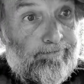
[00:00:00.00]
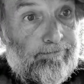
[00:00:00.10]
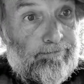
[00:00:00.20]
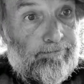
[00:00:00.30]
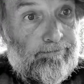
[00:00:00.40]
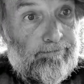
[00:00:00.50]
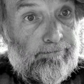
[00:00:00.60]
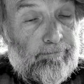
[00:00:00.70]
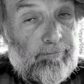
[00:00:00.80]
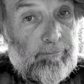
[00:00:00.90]
Mm-hmm.
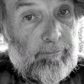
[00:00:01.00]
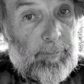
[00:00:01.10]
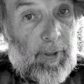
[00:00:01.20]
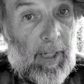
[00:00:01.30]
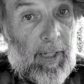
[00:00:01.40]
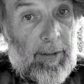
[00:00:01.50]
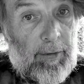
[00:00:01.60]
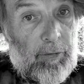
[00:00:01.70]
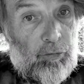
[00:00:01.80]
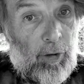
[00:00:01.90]
I
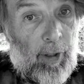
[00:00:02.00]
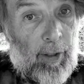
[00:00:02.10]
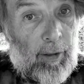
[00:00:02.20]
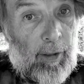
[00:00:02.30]
can cry.